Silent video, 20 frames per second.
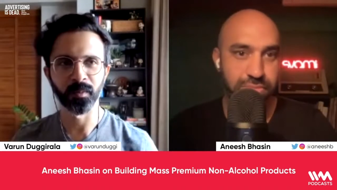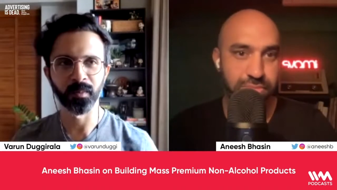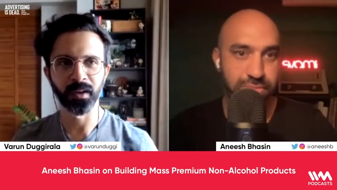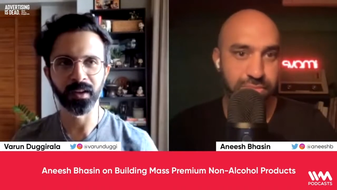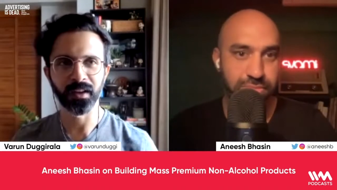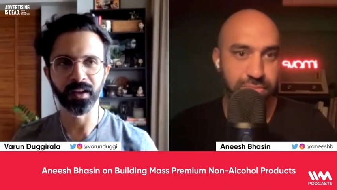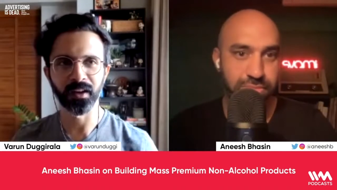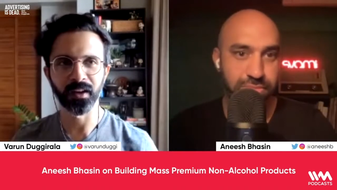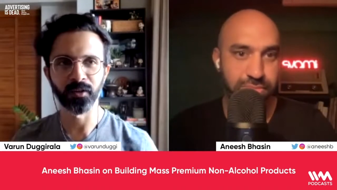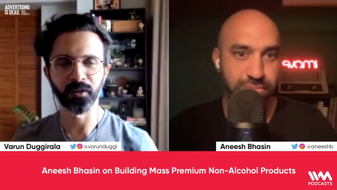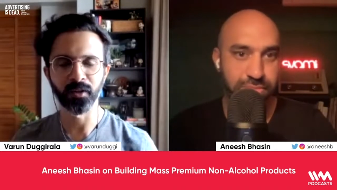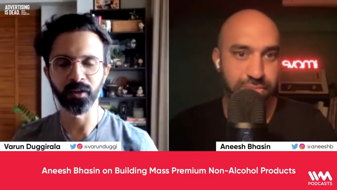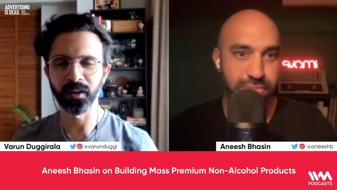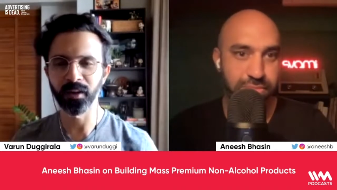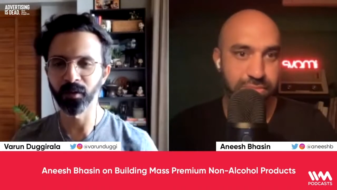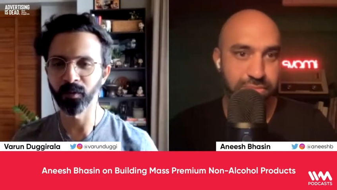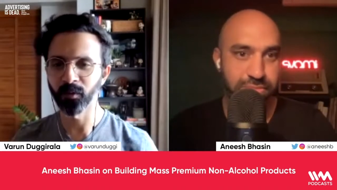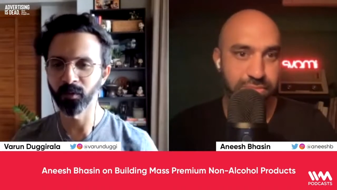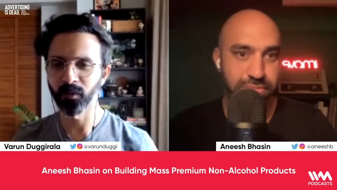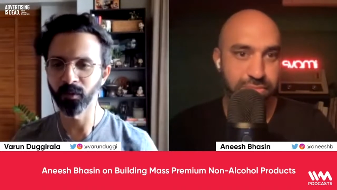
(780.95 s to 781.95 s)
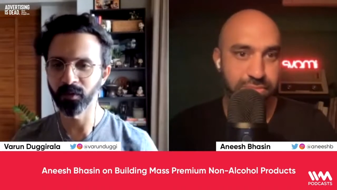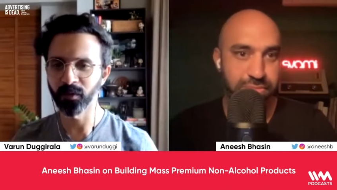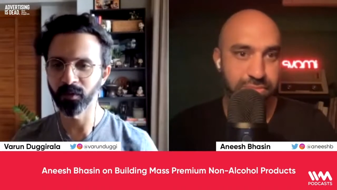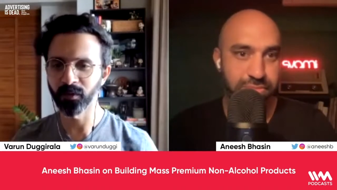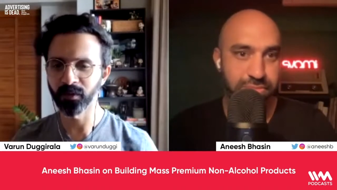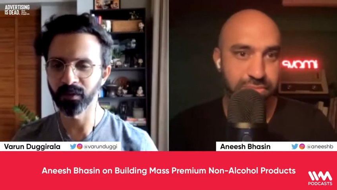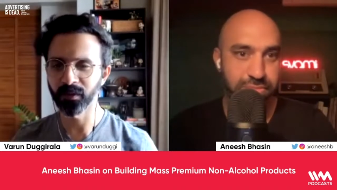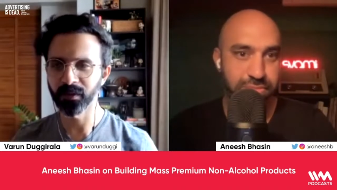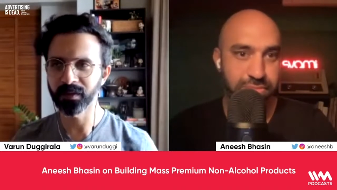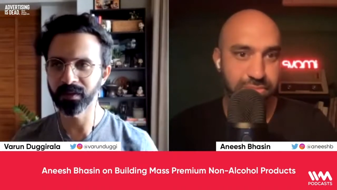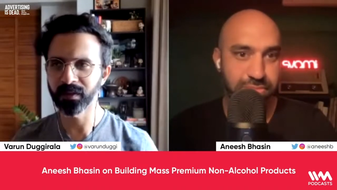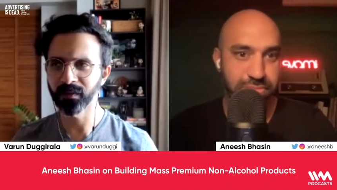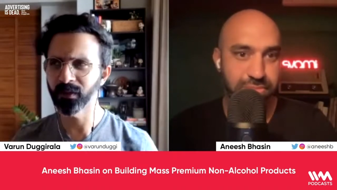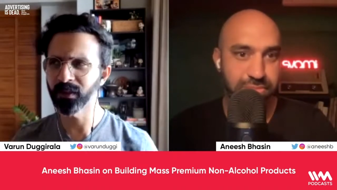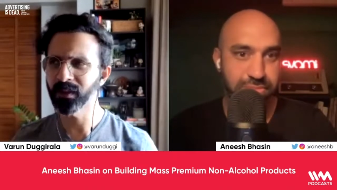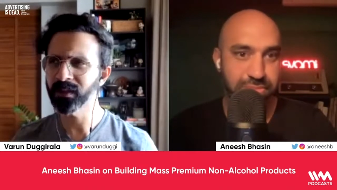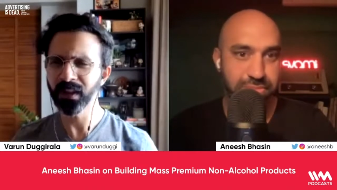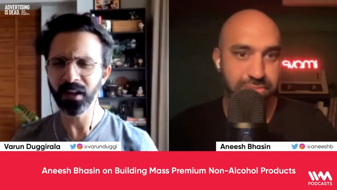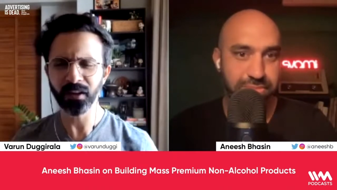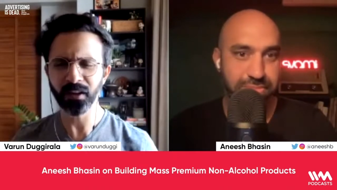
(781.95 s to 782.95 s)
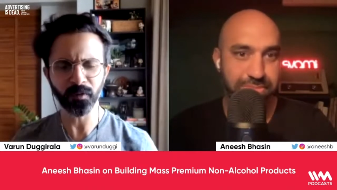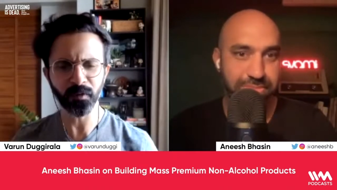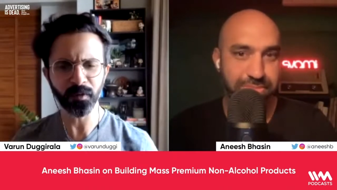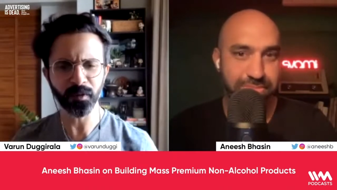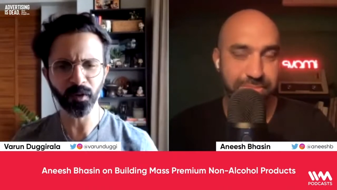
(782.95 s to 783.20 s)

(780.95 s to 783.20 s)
Speaker 1: like I alluded earlier, it started off with